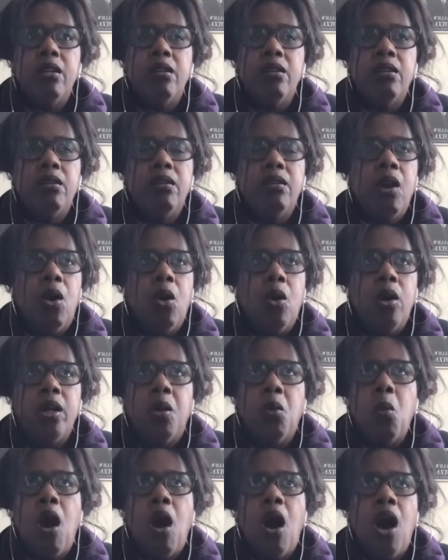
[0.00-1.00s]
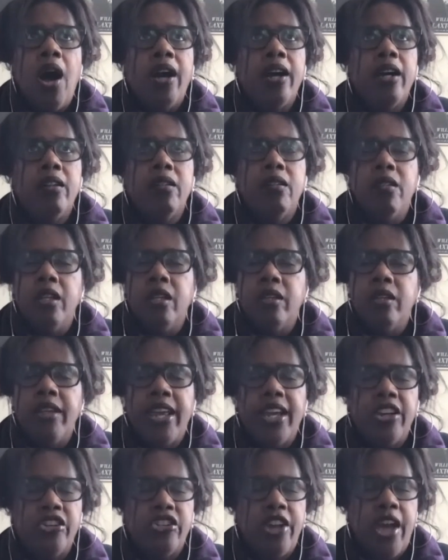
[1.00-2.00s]
go on a walk, then
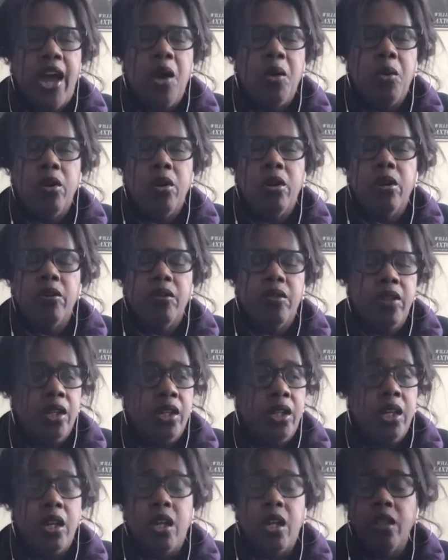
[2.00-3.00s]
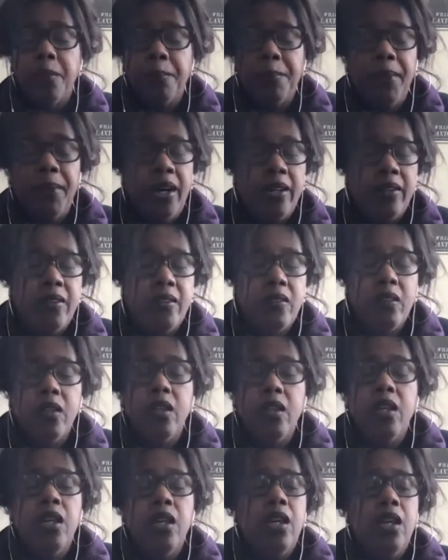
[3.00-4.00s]
take a shower, then get on the bus
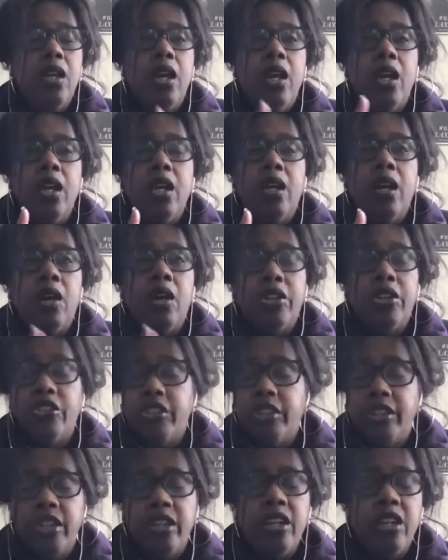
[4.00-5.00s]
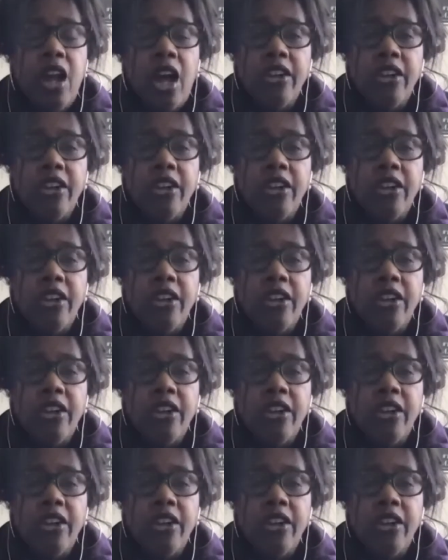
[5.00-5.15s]
and go, because she did not